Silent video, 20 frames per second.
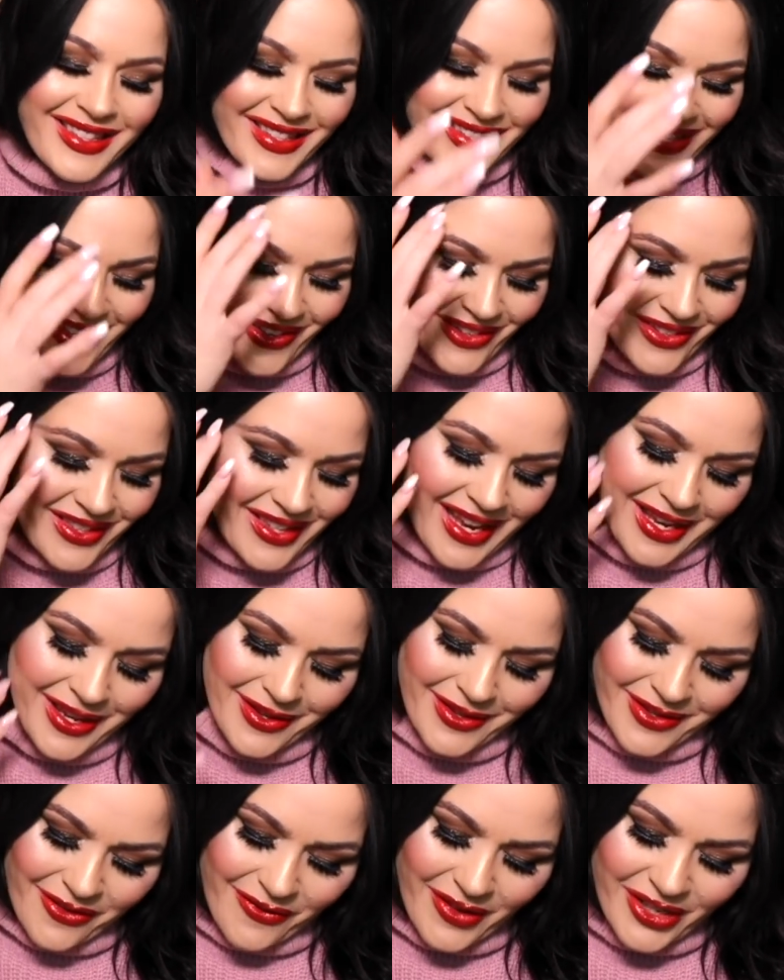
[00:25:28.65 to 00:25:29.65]
so thank
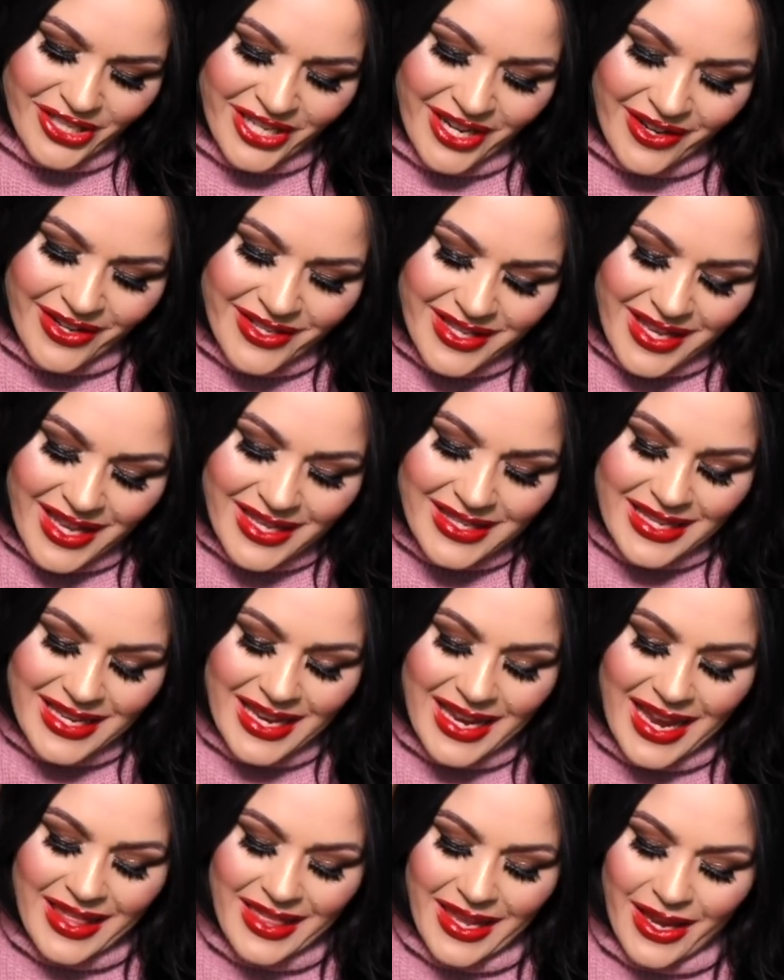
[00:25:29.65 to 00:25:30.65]
you so much
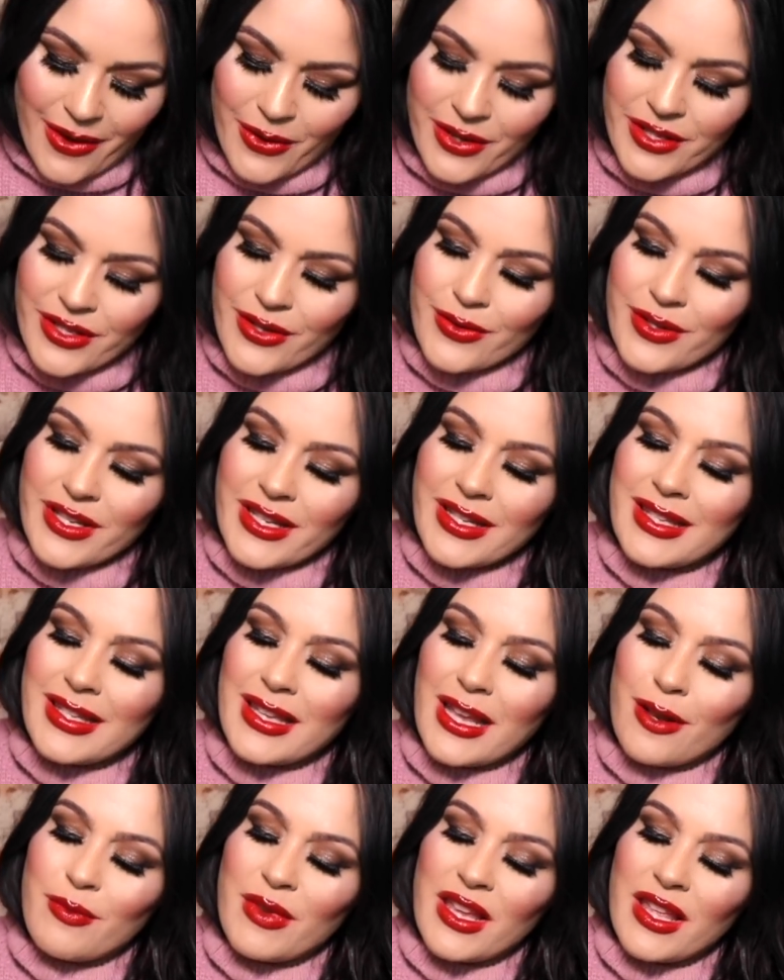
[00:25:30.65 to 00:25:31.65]
Kérastase and they also did
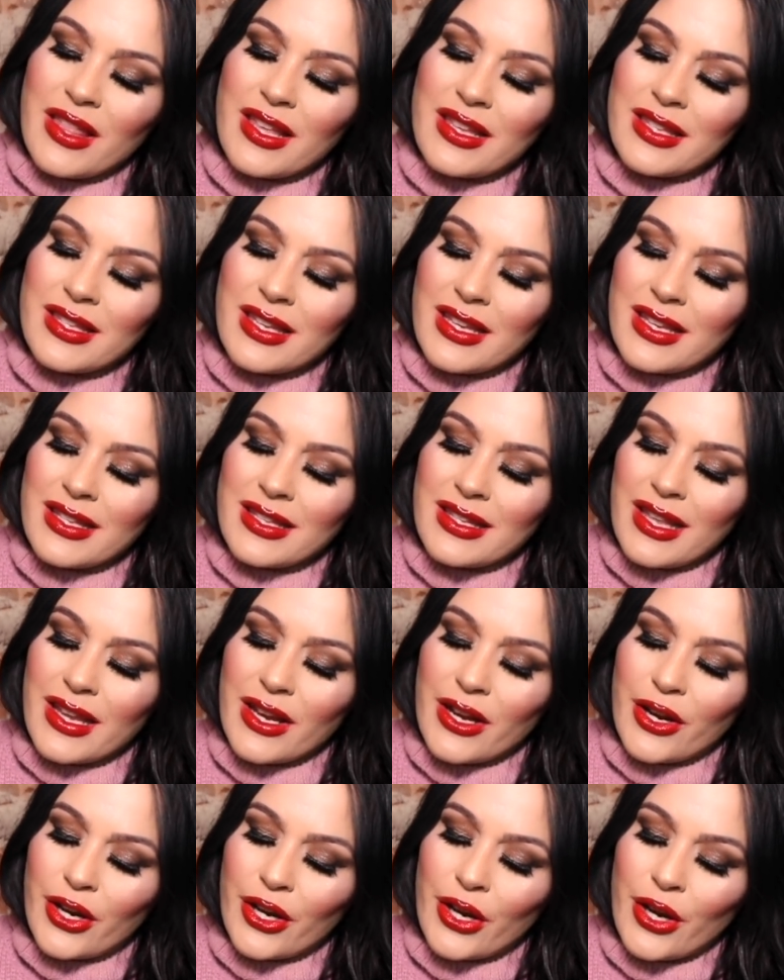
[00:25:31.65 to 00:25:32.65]
send me, this is
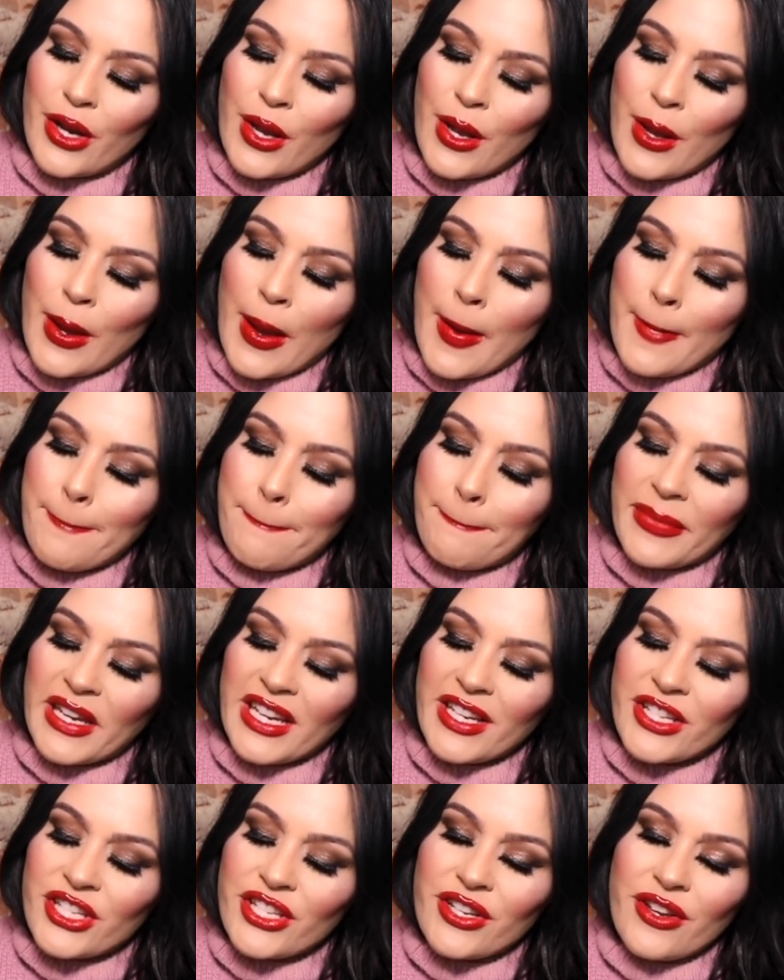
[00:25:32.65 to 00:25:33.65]
their
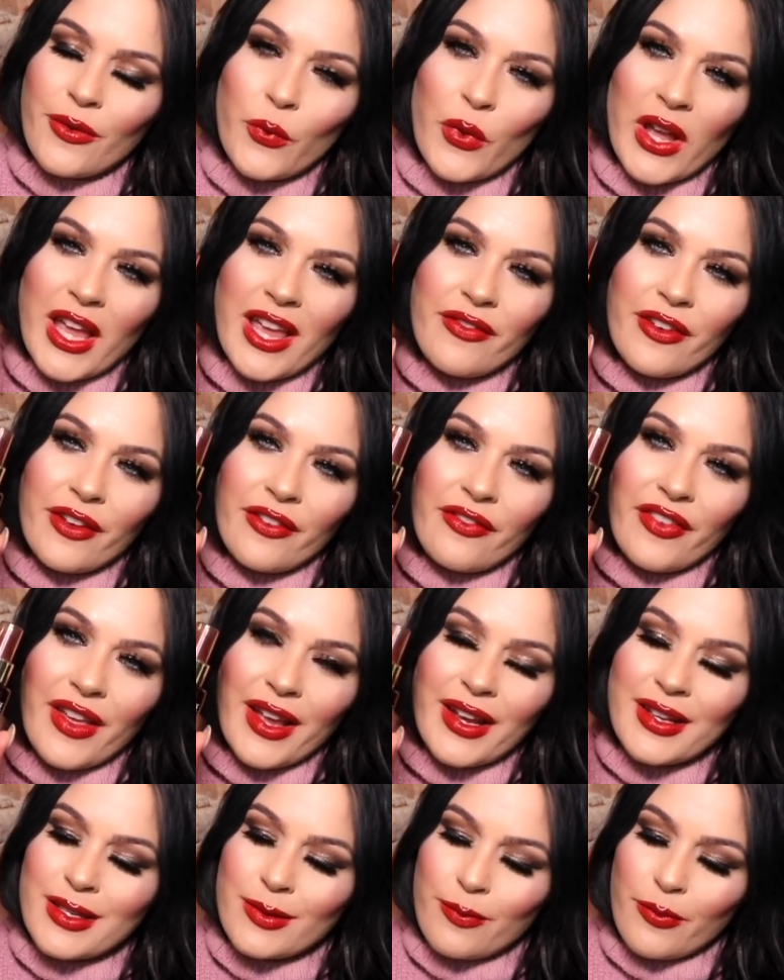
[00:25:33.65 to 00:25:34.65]
Beach Wave
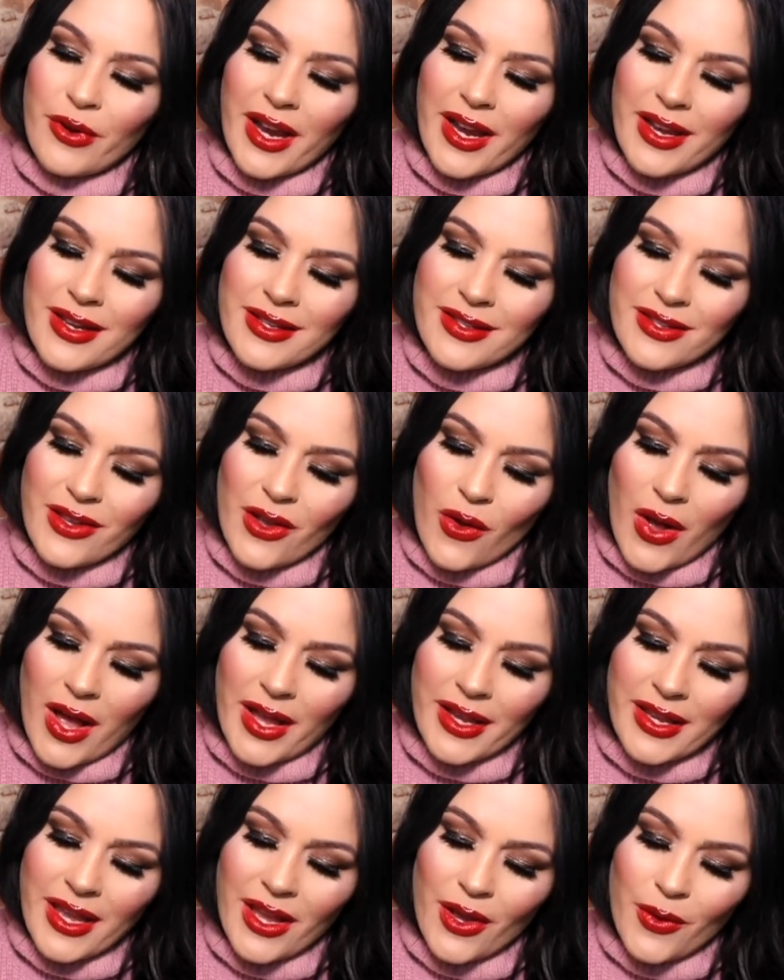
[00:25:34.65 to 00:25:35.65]
Effect Spray, so
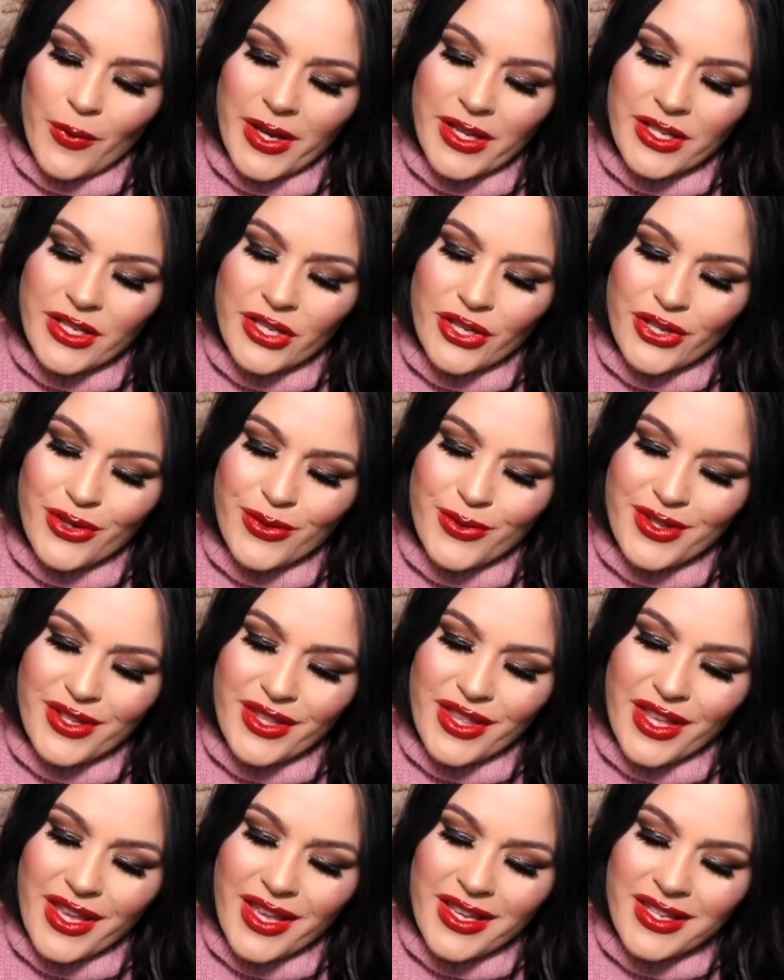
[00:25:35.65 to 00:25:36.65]
I can't wait to use
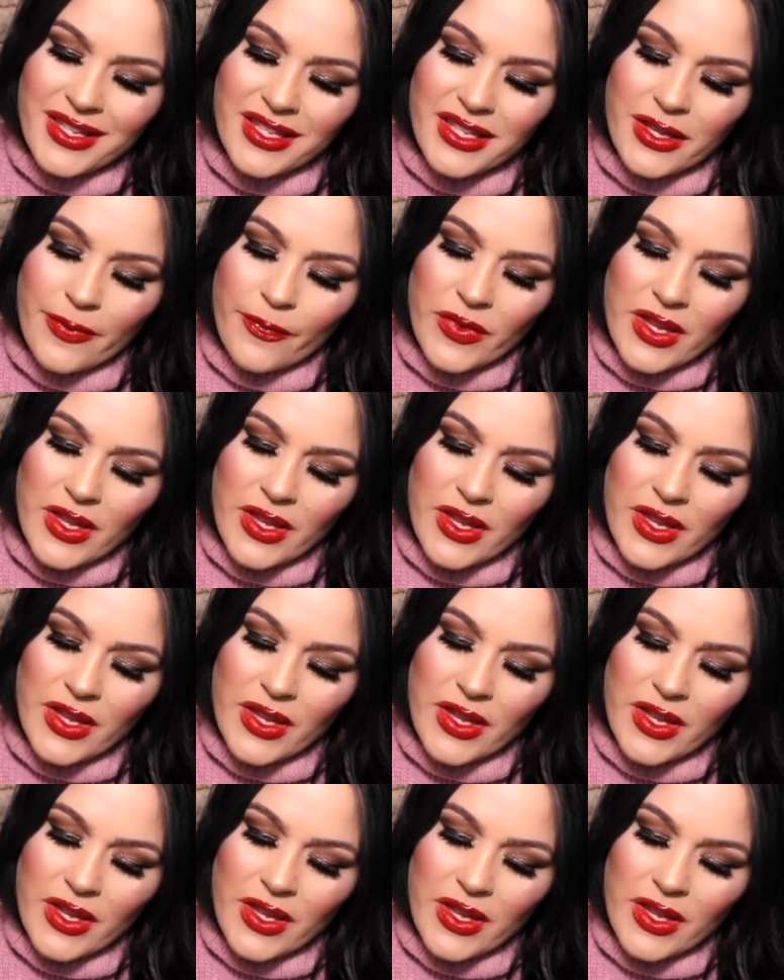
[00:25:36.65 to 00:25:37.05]
this.